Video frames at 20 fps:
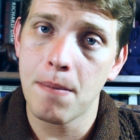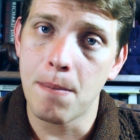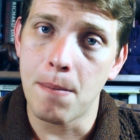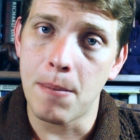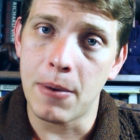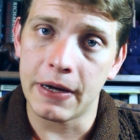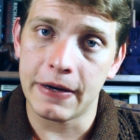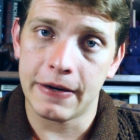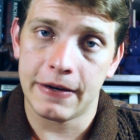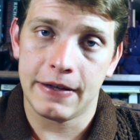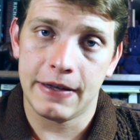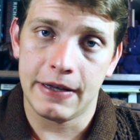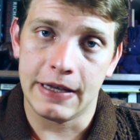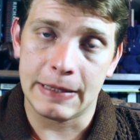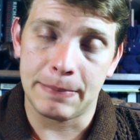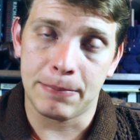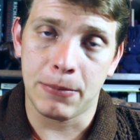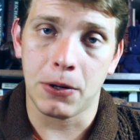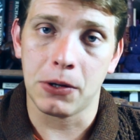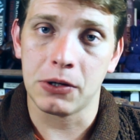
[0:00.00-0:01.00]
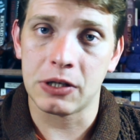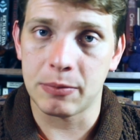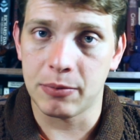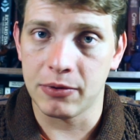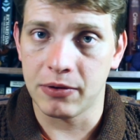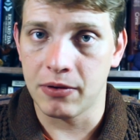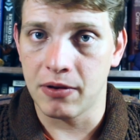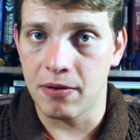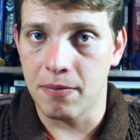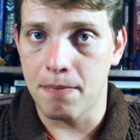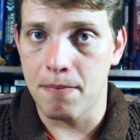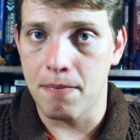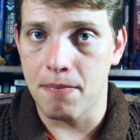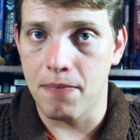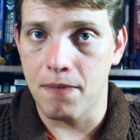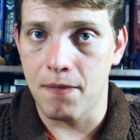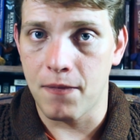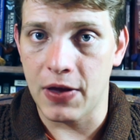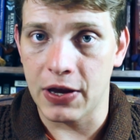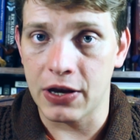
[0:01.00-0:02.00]
but it's possible
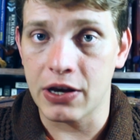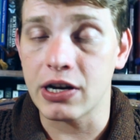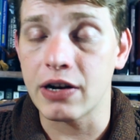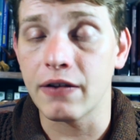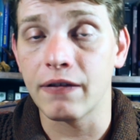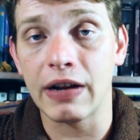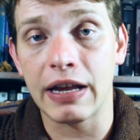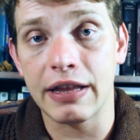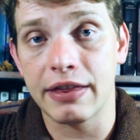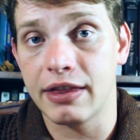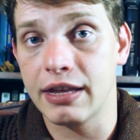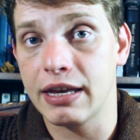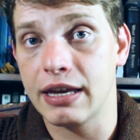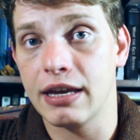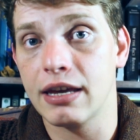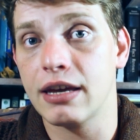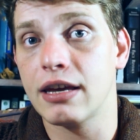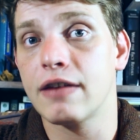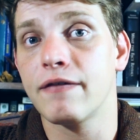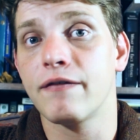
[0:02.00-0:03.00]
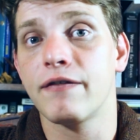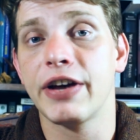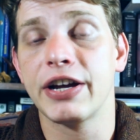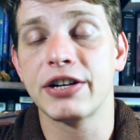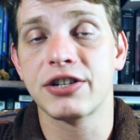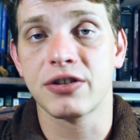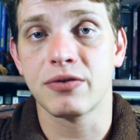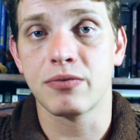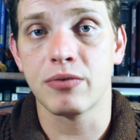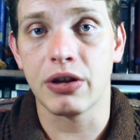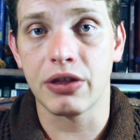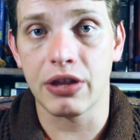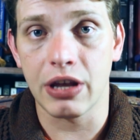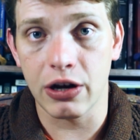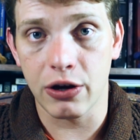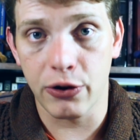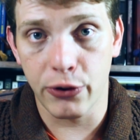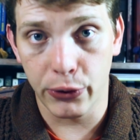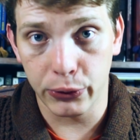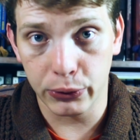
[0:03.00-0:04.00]
they could have let the infection run
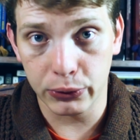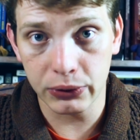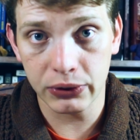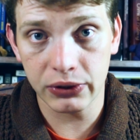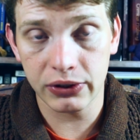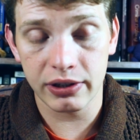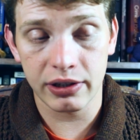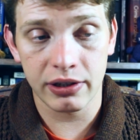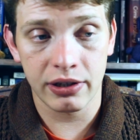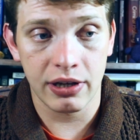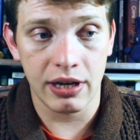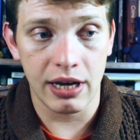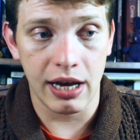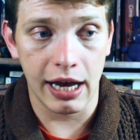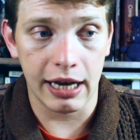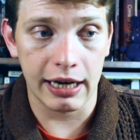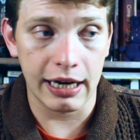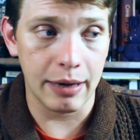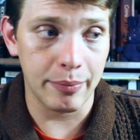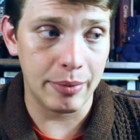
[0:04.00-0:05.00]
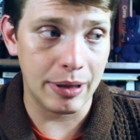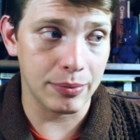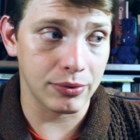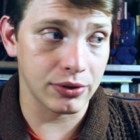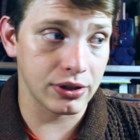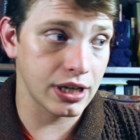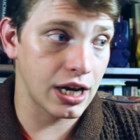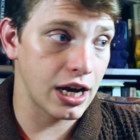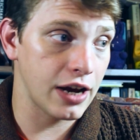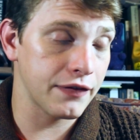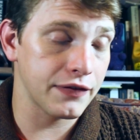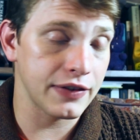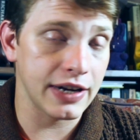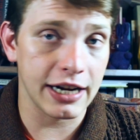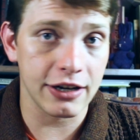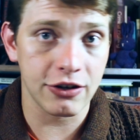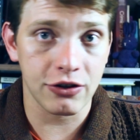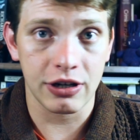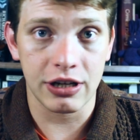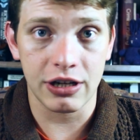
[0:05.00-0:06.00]
their course and let people die off
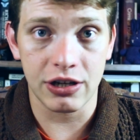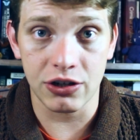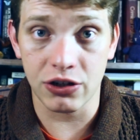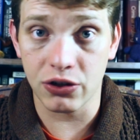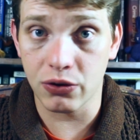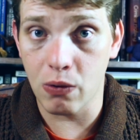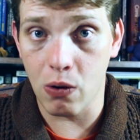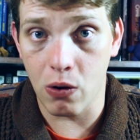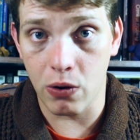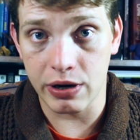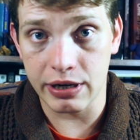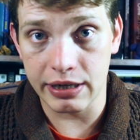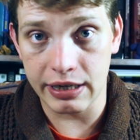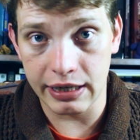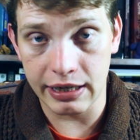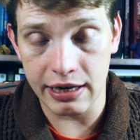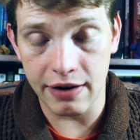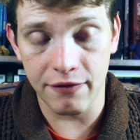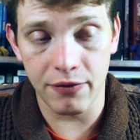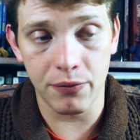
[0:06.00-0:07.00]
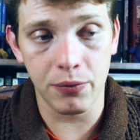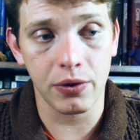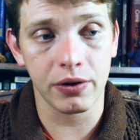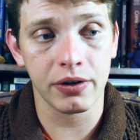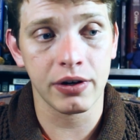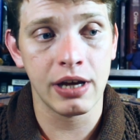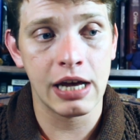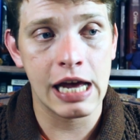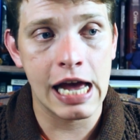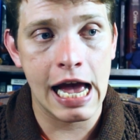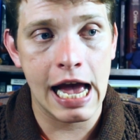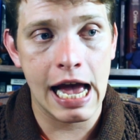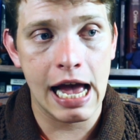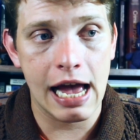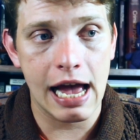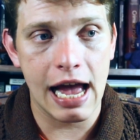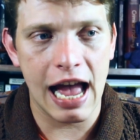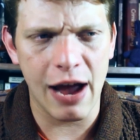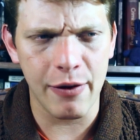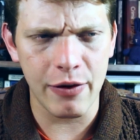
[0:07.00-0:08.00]
naturally and just quarantined everyone.
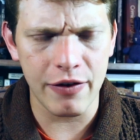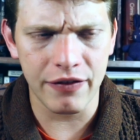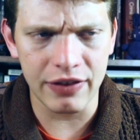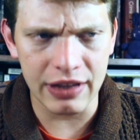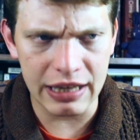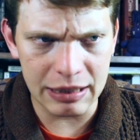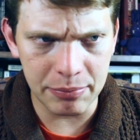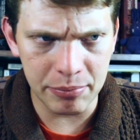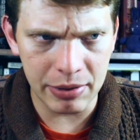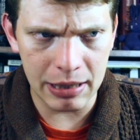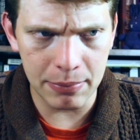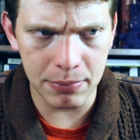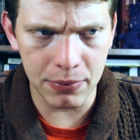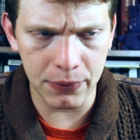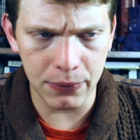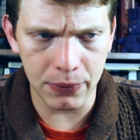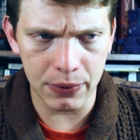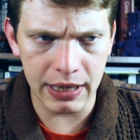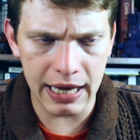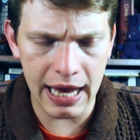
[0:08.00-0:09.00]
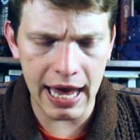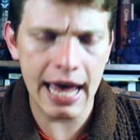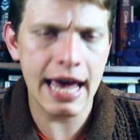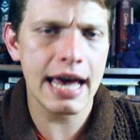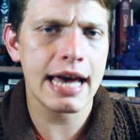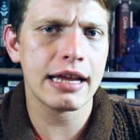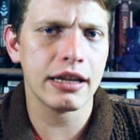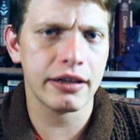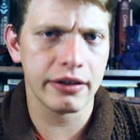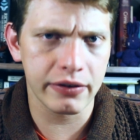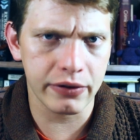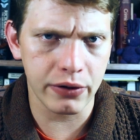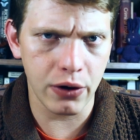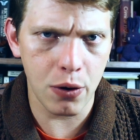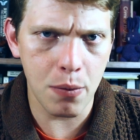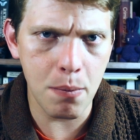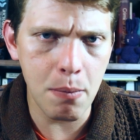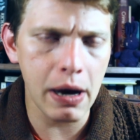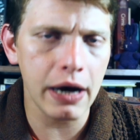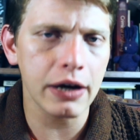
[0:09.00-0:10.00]
However, these people cared
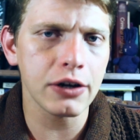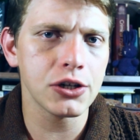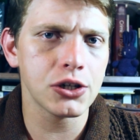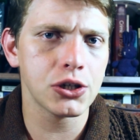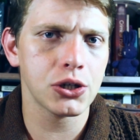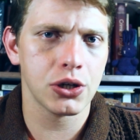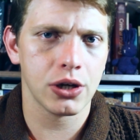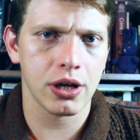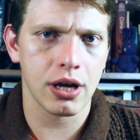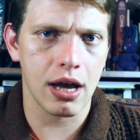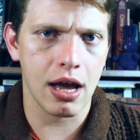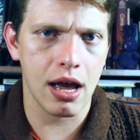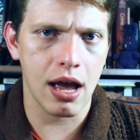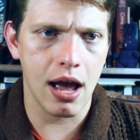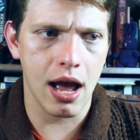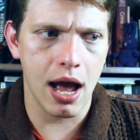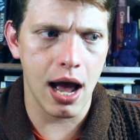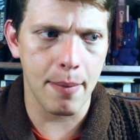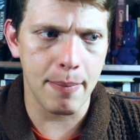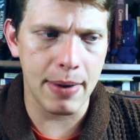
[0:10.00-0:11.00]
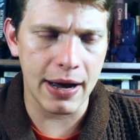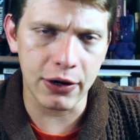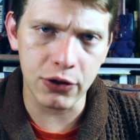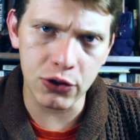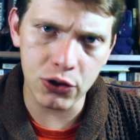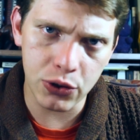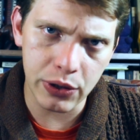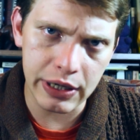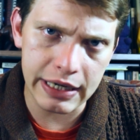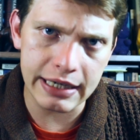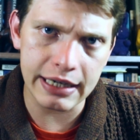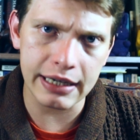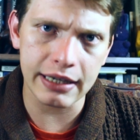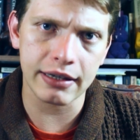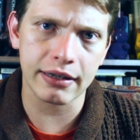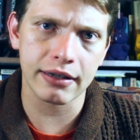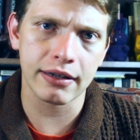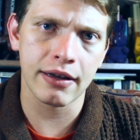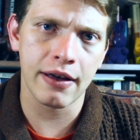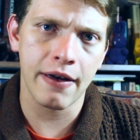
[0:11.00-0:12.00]
so much about
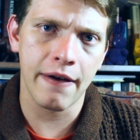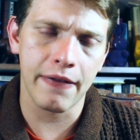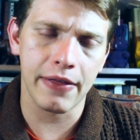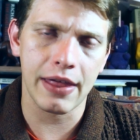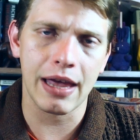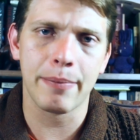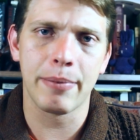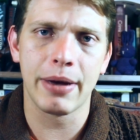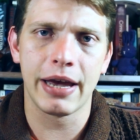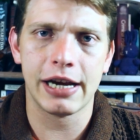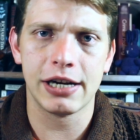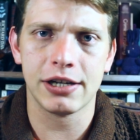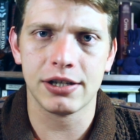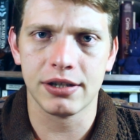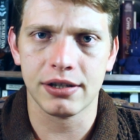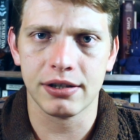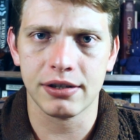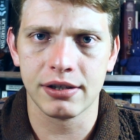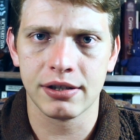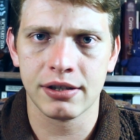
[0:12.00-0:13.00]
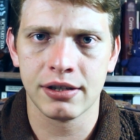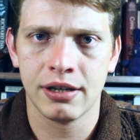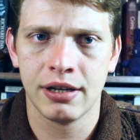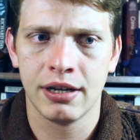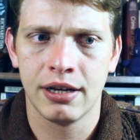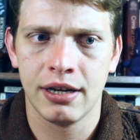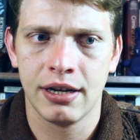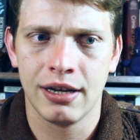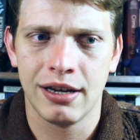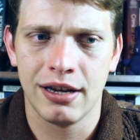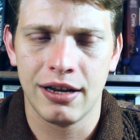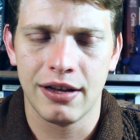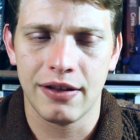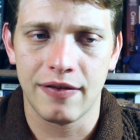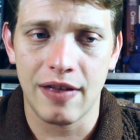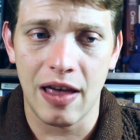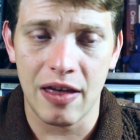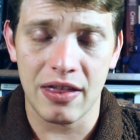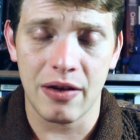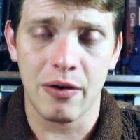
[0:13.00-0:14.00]
treating their patients
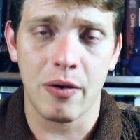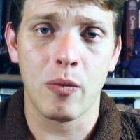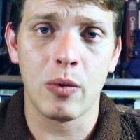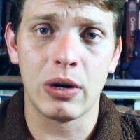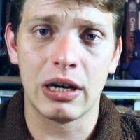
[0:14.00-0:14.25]
that they were